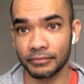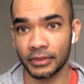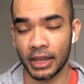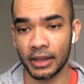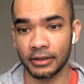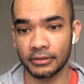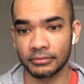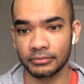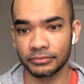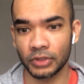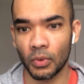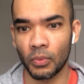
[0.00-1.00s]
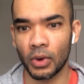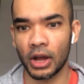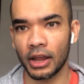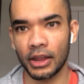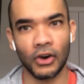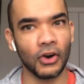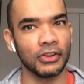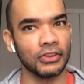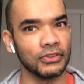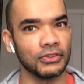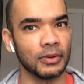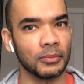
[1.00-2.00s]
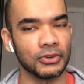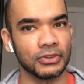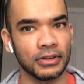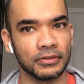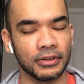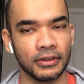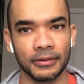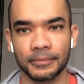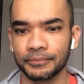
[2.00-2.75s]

Then why are these numbers different?